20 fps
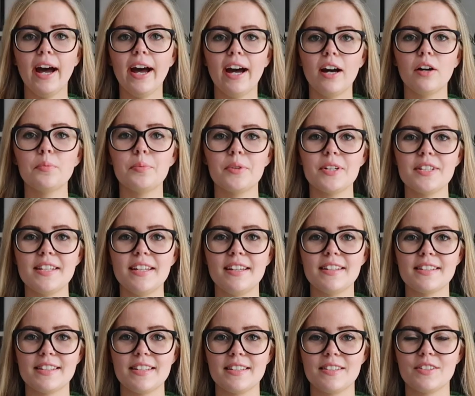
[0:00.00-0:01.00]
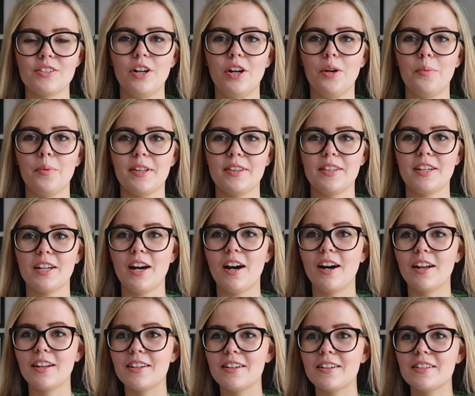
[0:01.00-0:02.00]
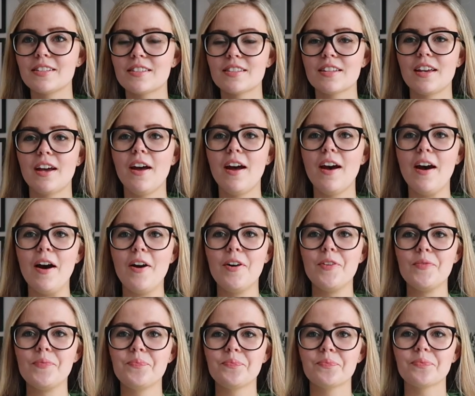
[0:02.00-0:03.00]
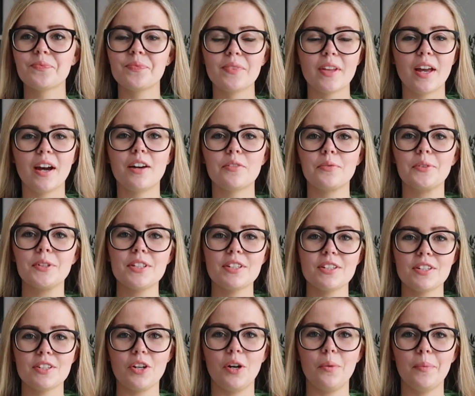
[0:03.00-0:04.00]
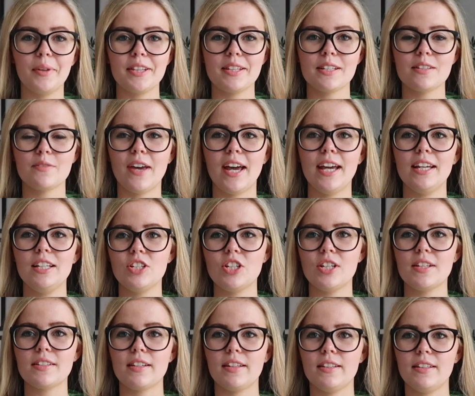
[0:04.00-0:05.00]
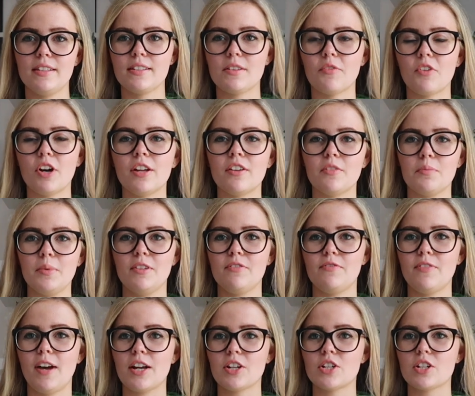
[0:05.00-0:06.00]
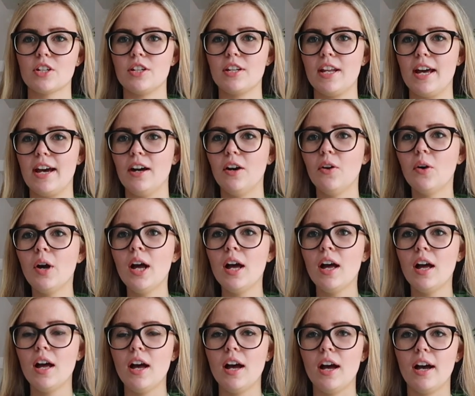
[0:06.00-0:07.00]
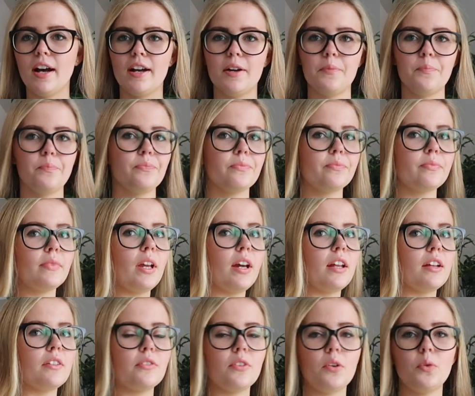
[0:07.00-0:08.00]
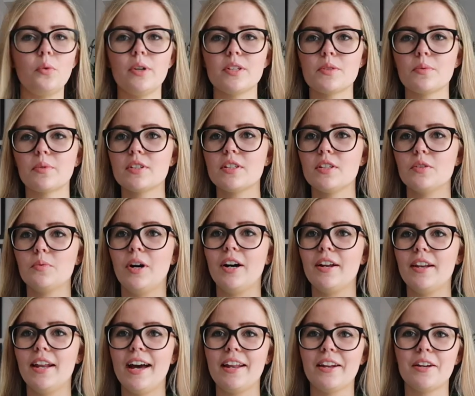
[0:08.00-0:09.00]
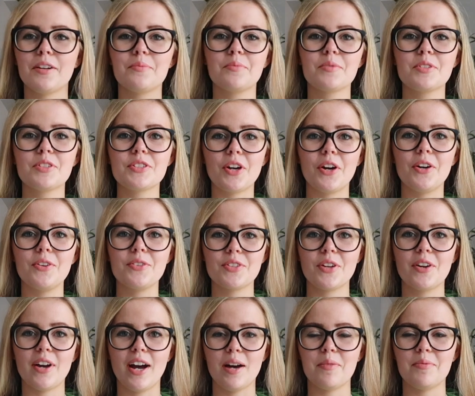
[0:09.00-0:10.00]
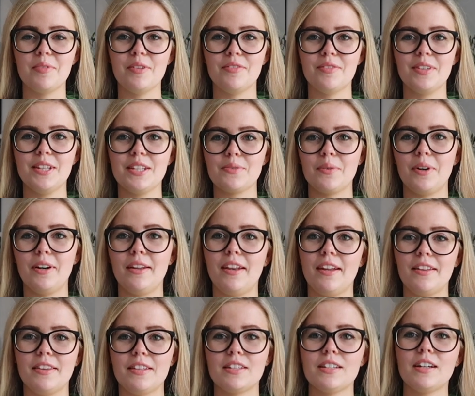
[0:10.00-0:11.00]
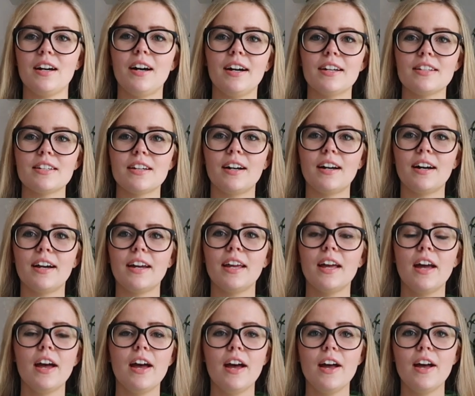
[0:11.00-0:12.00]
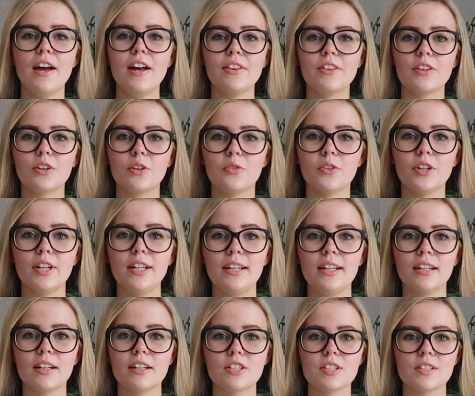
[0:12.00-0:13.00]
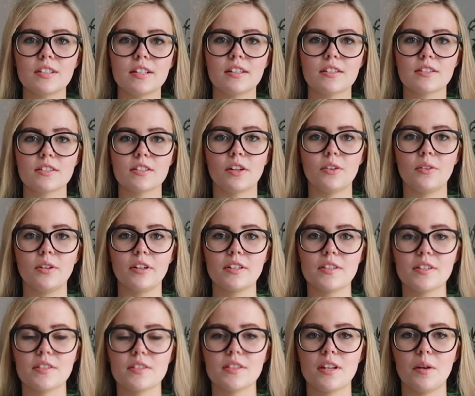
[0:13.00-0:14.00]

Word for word: how pretty is this top like the colors I've wanted a top like this for ages like these have kind of been in fashion now um, I've always wanted one and I'm so so happy with this one like the tie-dye the green I just think it's so nice and